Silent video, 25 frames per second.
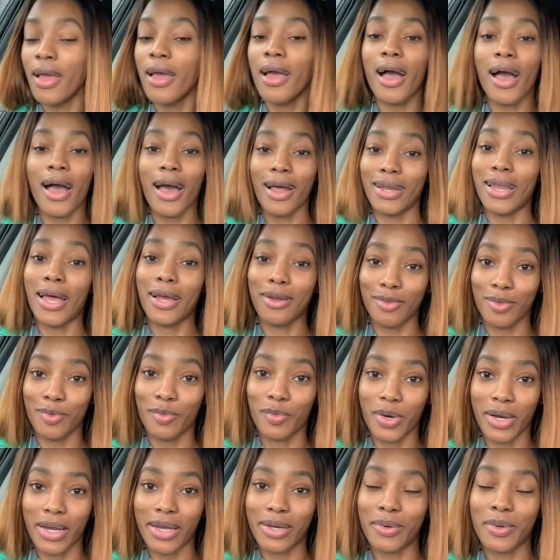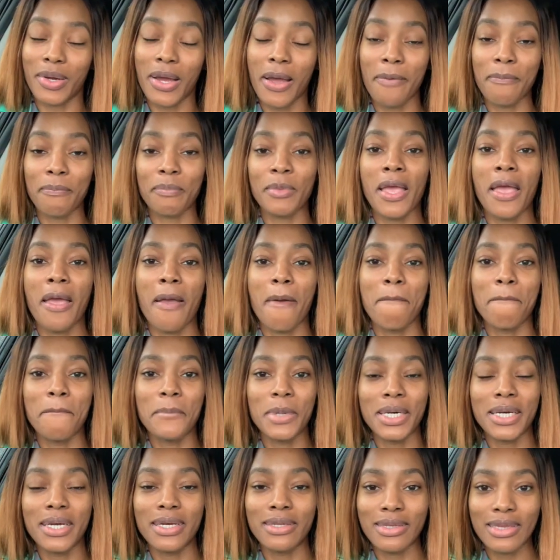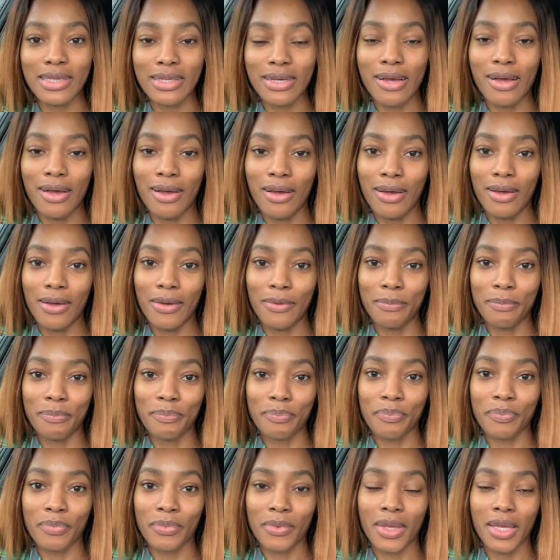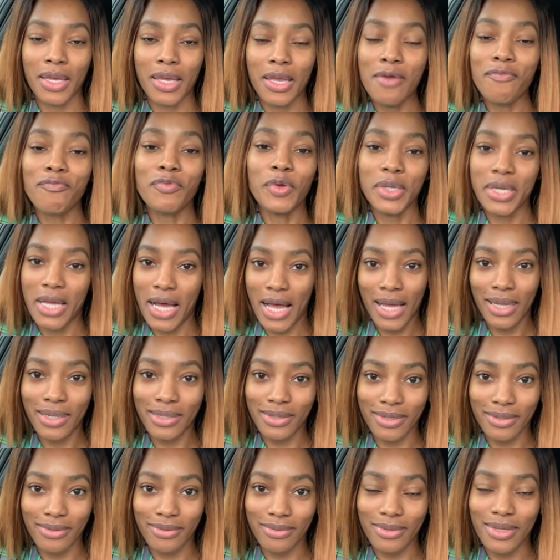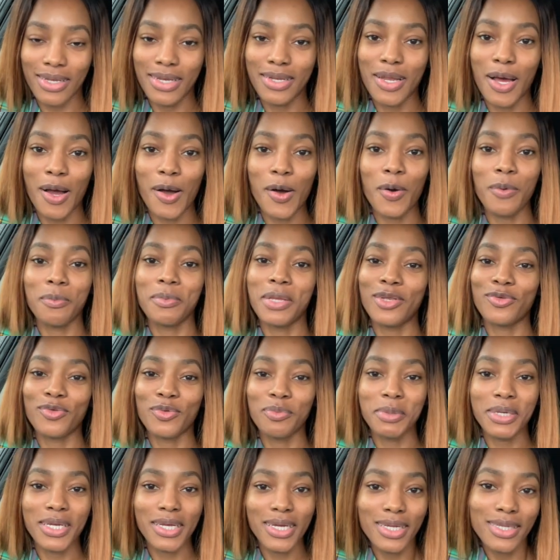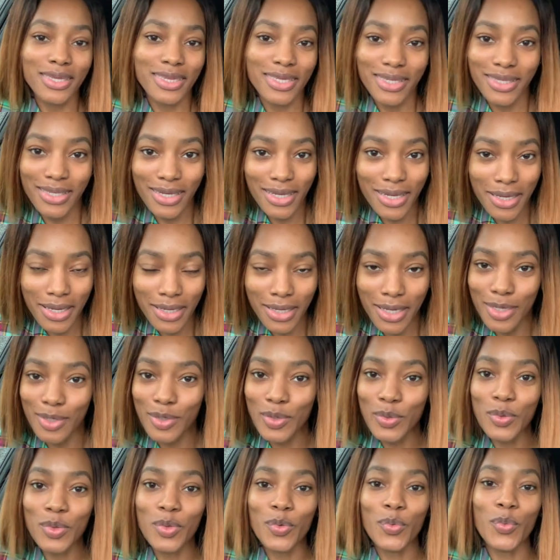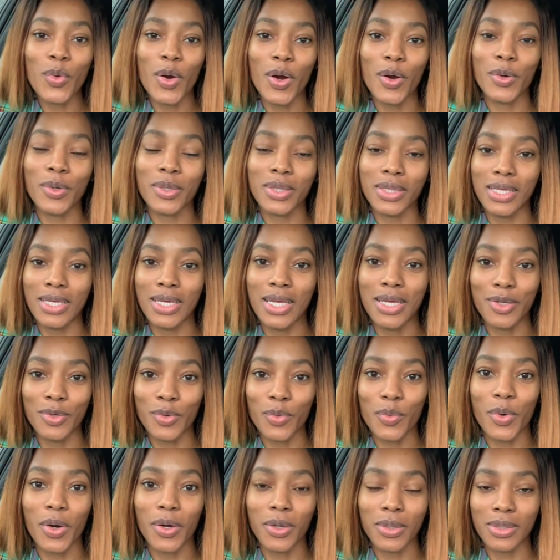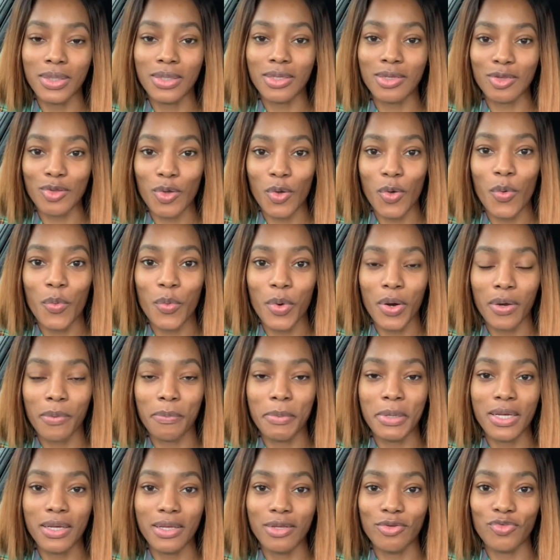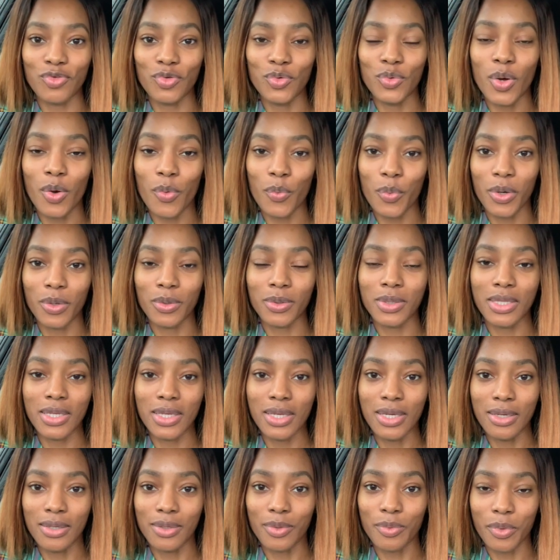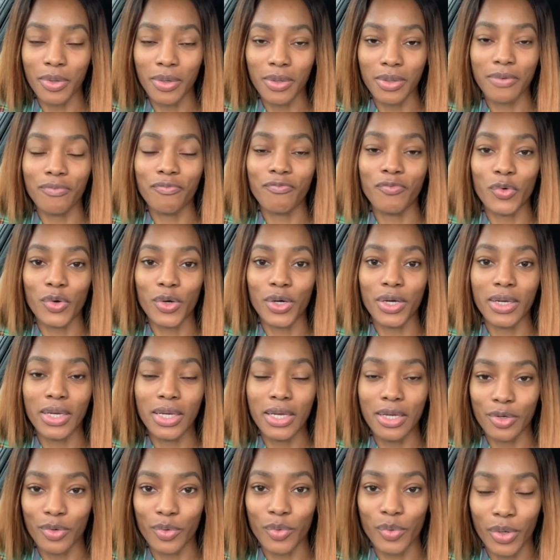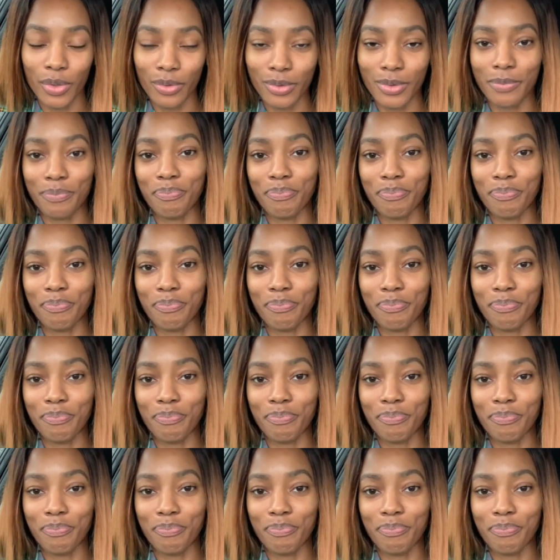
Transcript: I like the rain, okay? But um, if you're not, then I hope that you begin to dig and do the work, the inner work, the soul work, because you are worth the inner work for inner growth.